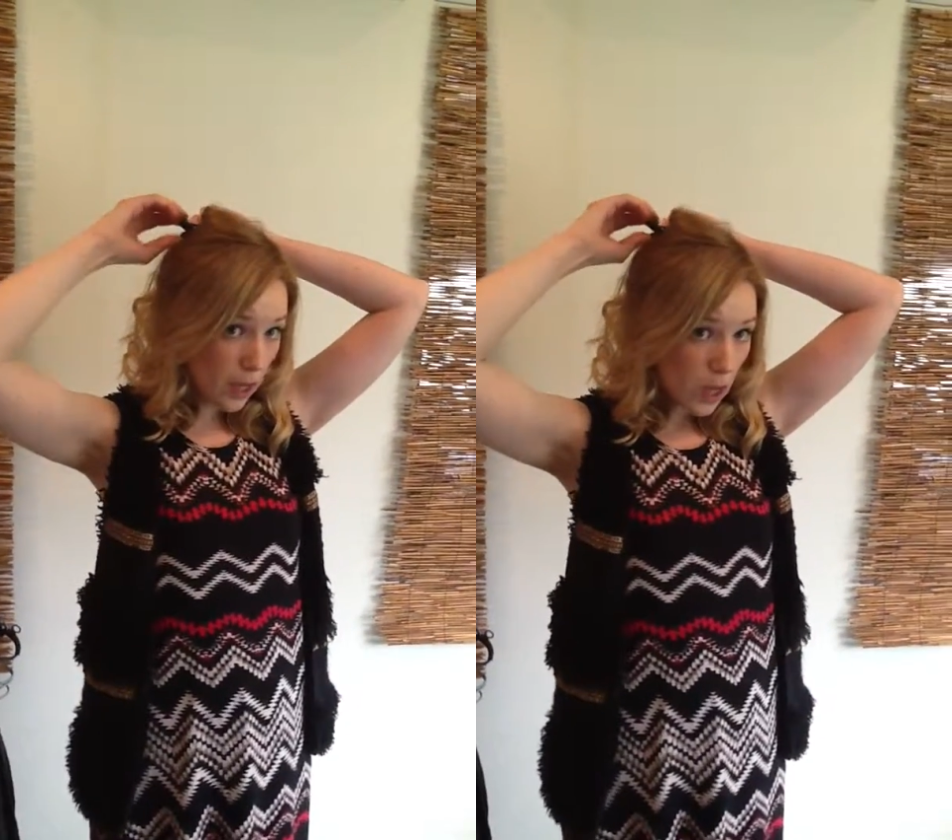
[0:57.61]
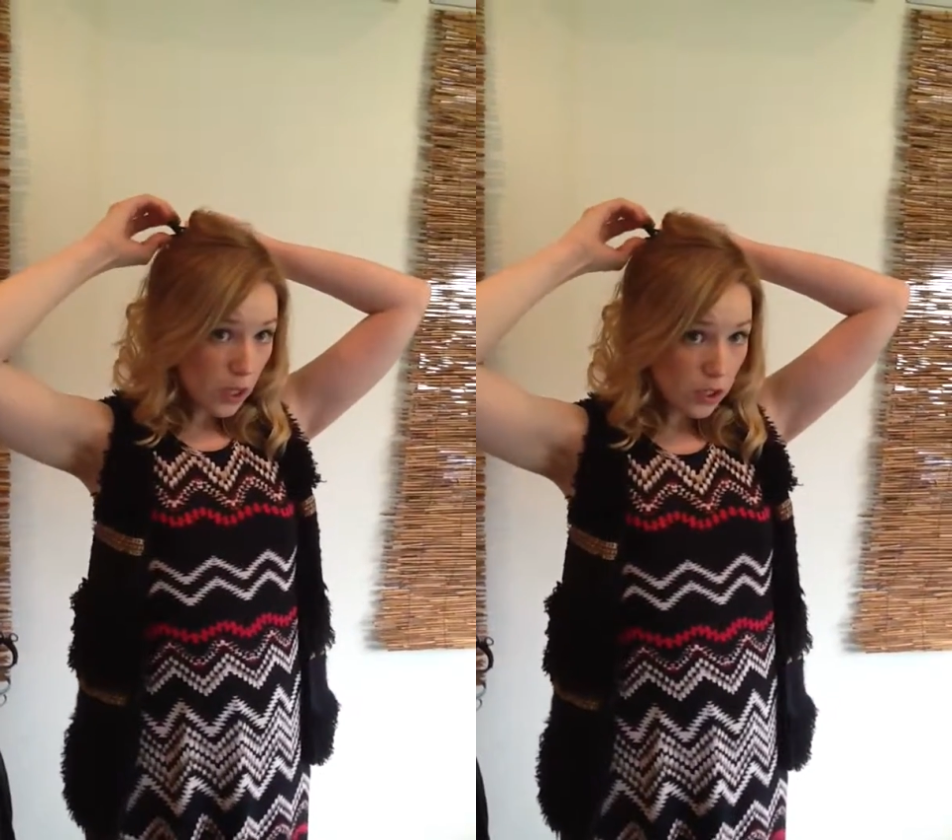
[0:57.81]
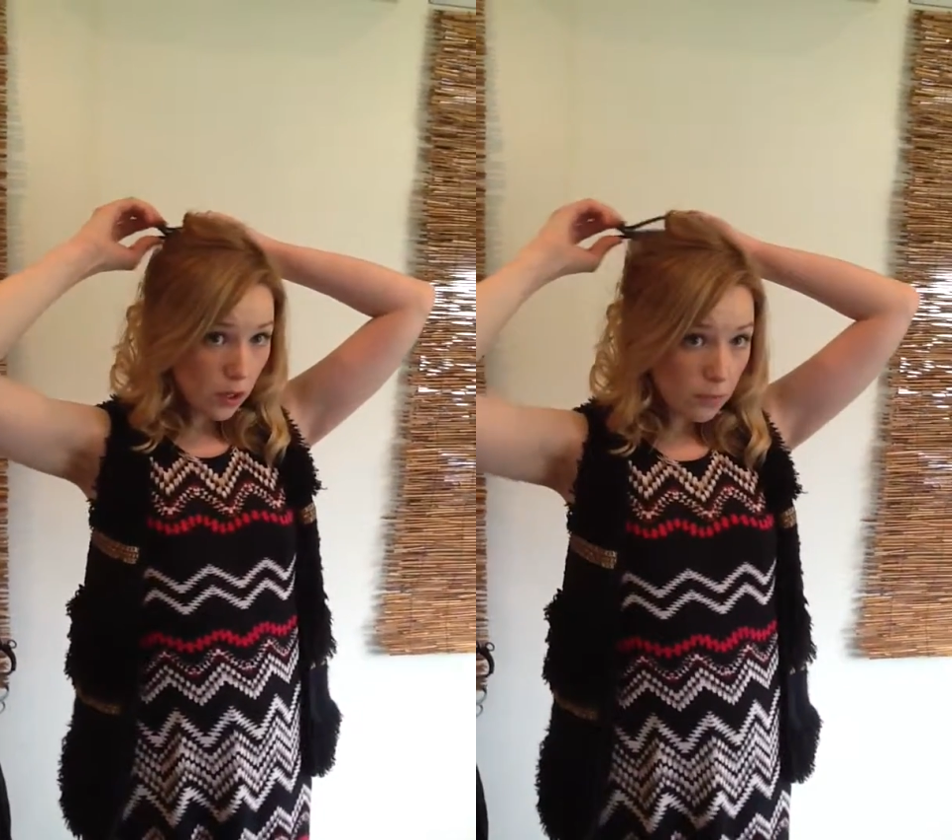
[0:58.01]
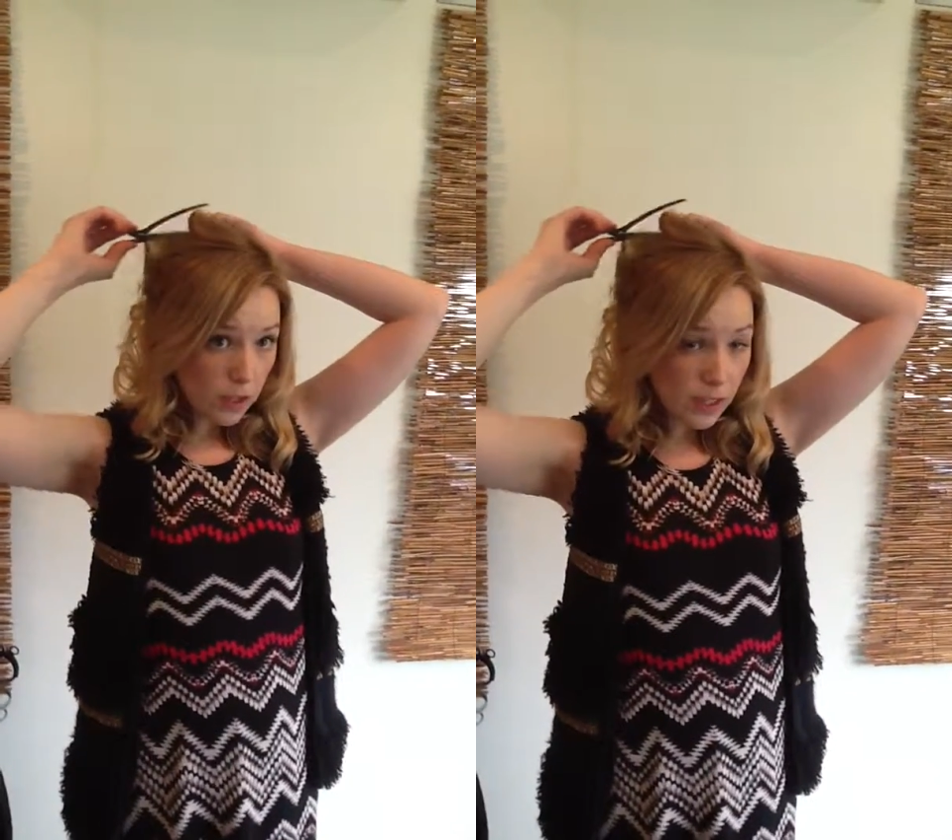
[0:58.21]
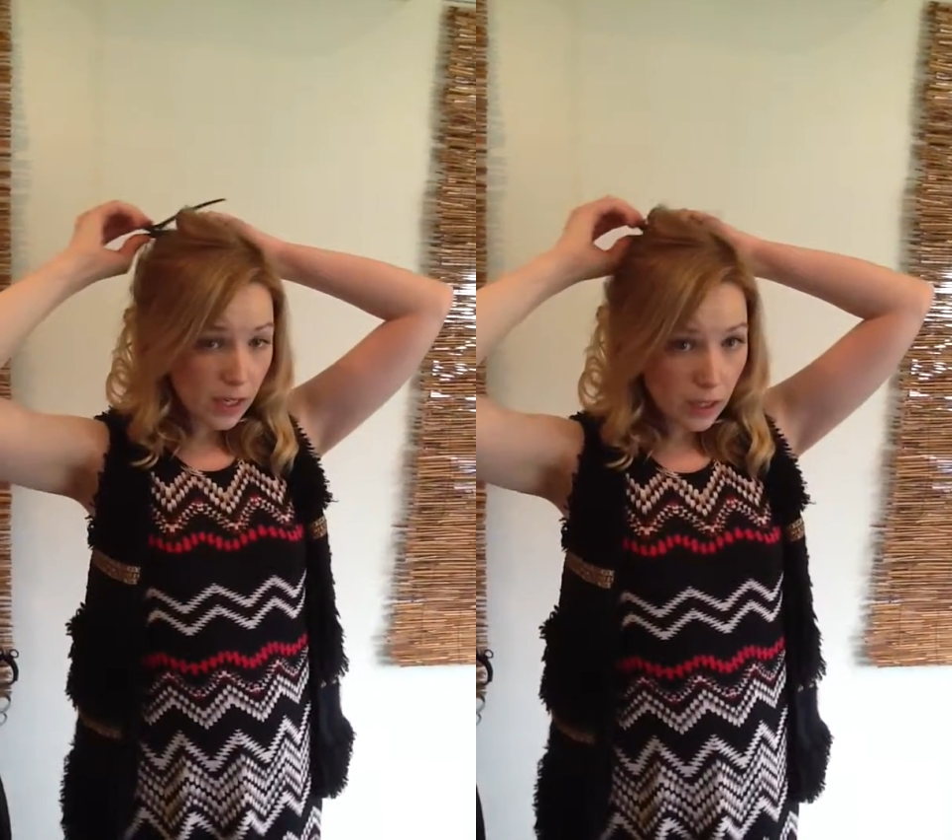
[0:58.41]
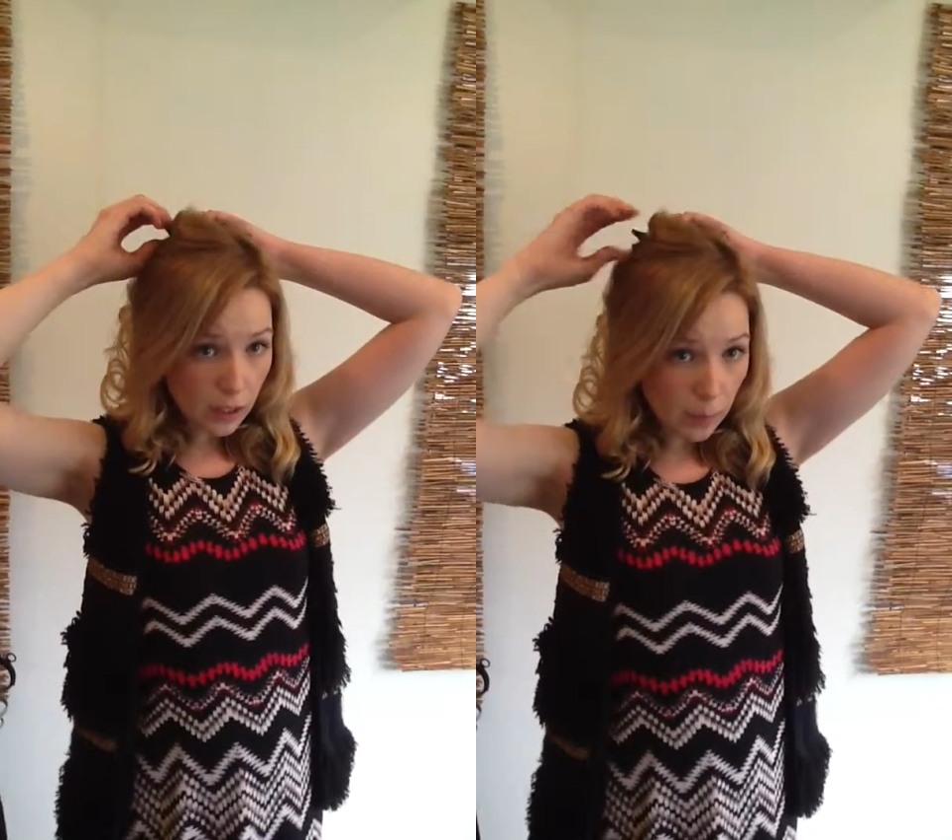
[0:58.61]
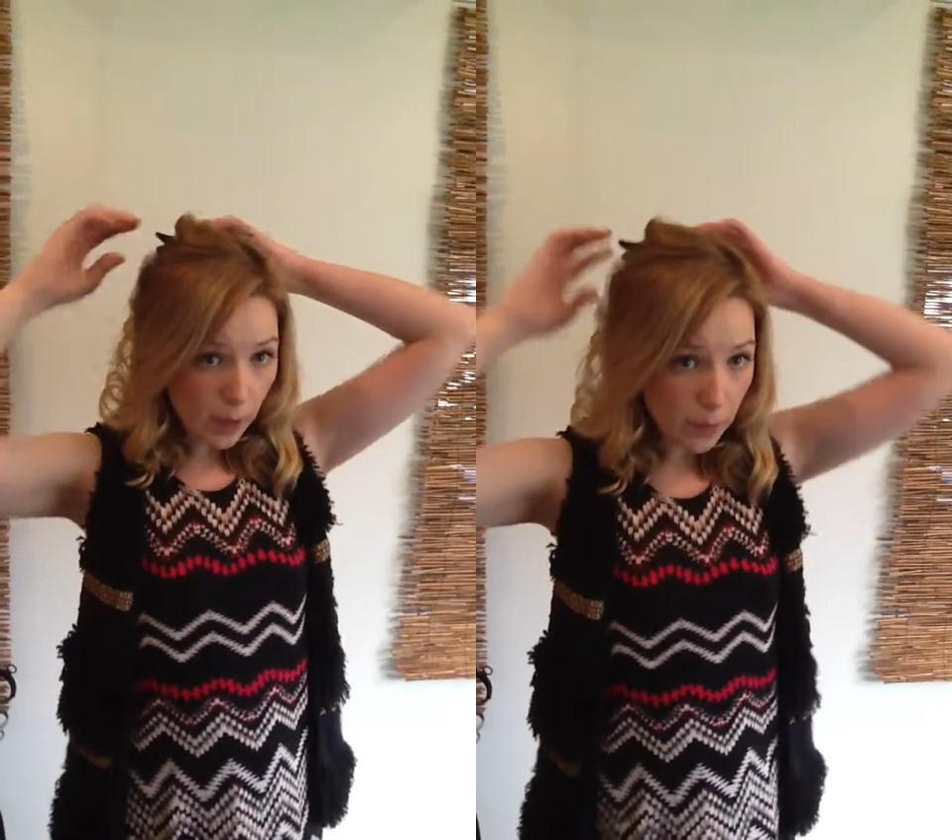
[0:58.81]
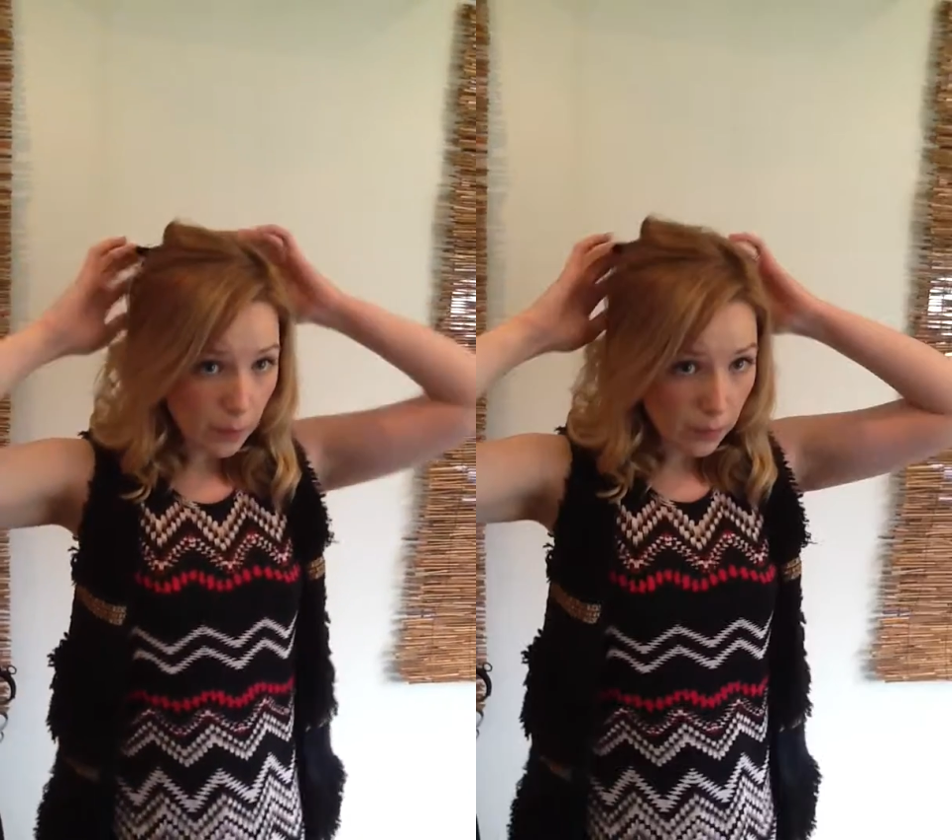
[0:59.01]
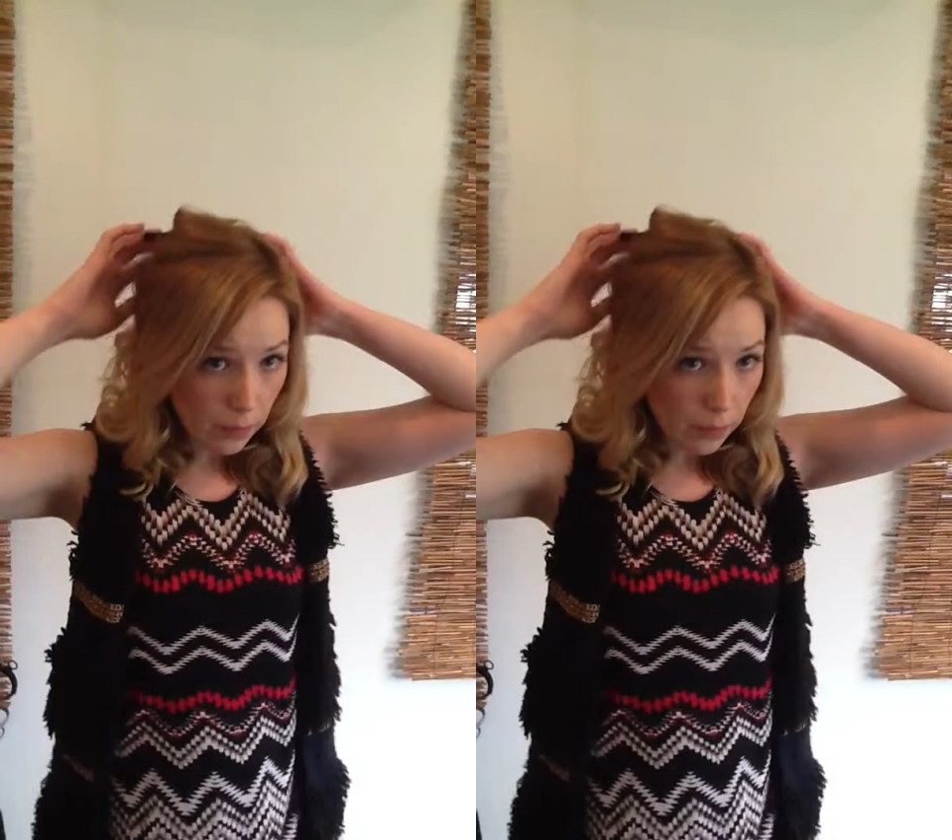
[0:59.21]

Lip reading: So I'm just going to clip up